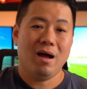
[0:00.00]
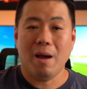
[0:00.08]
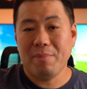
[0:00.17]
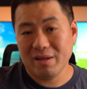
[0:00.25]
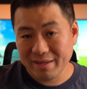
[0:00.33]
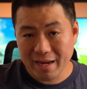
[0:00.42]
I
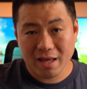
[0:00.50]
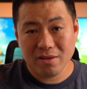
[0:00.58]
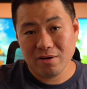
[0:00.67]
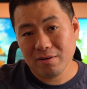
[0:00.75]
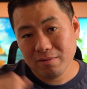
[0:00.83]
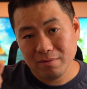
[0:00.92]
put it
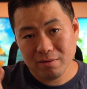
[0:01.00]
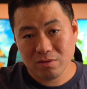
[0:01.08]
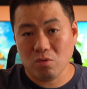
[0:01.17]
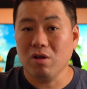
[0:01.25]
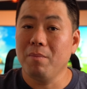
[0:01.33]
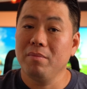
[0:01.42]
together,
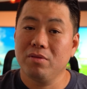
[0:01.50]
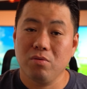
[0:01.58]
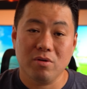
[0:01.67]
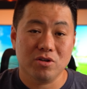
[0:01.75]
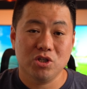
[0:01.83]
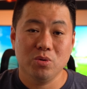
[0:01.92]
throw
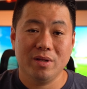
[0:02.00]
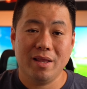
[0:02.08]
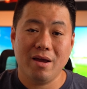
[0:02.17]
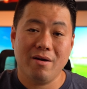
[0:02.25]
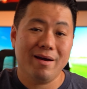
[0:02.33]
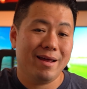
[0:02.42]
the shoe in
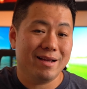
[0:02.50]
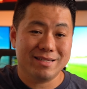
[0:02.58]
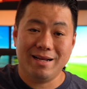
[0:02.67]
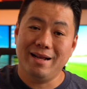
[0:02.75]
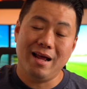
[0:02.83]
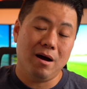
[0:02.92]
there, and I
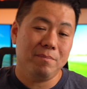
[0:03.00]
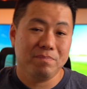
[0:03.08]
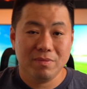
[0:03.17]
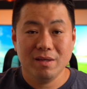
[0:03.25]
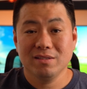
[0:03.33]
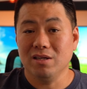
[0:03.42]
set it out.
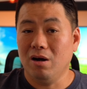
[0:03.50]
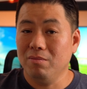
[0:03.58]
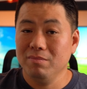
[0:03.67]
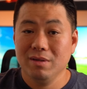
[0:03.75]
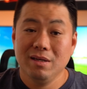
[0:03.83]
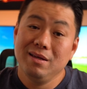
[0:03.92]
So,
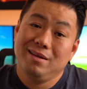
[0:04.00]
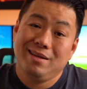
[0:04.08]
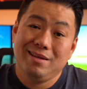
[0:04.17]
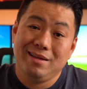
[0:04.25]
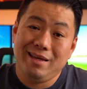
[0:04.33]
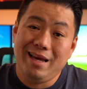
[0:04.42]

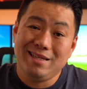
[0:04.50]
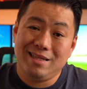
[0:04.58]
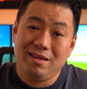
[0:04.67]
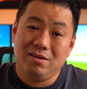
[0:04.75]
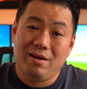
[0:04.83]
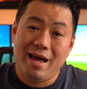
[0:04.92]
easy
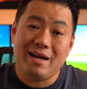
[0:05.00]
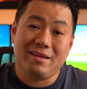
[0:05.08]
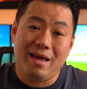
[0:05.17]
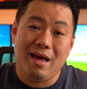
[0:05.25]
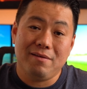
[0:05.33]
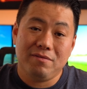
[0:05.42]
little hack to
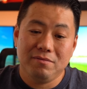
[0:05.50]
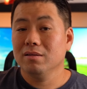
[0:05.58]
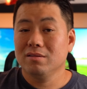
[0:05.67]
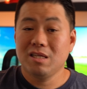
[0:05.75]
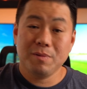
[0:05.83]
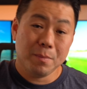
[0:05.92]
have.
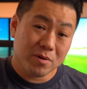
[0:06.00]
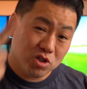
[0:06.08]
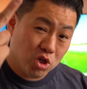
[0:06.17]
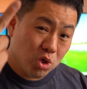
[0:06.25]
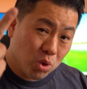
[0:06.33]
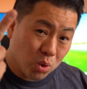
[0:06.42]
Tip number
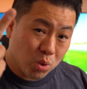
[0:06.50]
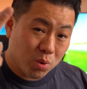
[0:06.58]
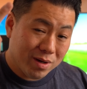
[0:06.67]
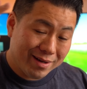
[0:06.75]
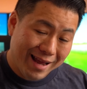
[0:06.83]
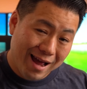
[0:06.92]
2.
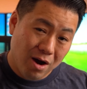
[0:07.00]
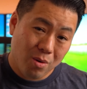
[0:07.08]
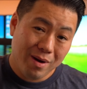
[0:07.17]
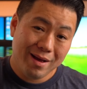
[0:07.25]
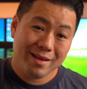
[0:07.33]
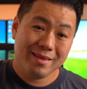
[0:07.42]
Now,
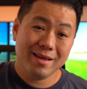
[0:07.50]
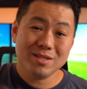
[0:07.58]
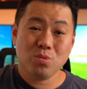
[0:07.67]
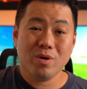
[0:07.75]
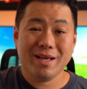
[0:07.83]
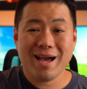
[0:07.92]
this
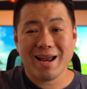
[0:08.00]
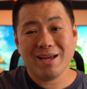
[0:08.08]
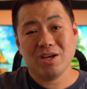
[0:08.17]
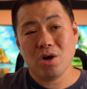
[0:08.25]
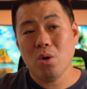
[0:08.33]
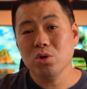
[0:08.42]
one kind
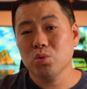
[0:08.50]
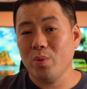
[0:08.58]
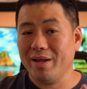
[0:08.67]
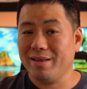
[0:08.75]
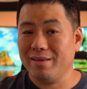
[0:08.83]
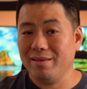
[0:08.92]
of goes
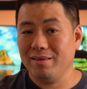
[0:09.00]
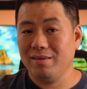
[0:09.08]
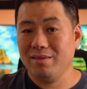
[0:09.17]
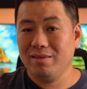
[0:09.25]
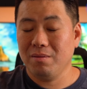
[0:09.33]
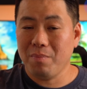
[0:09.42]
with
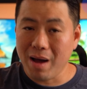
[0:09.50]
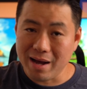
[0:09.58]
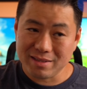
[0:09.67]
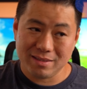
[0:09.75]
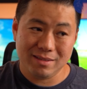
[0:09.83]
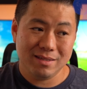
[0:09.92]
the
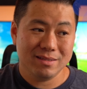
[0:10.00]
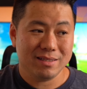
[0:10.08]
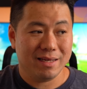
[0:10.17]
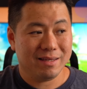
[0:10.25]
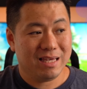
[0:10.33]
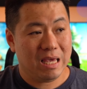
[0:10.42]
boxes
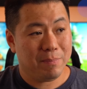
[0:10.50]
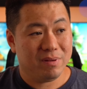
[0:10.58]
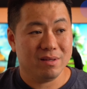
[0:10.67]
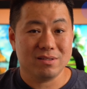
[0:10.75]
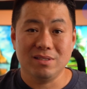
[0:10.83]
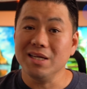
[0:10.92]
and keeping
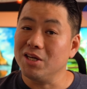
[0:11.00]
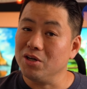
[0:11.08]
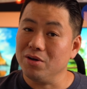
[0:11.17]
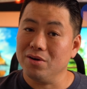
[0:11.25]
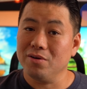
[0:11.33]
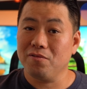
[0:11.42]
the
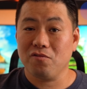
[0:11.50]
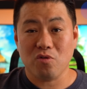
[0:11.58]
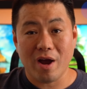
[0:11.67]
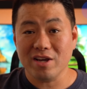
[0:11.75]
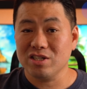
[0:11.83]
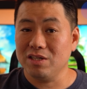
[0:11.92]
sneaker
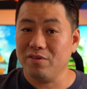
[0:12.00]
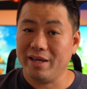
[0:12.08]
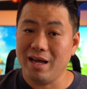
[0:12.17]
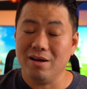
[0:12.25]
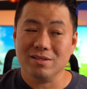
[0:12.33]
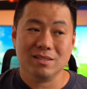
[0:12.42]
fresh and everything
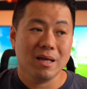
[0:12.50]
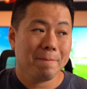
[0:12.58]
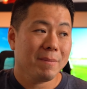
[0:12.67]
else.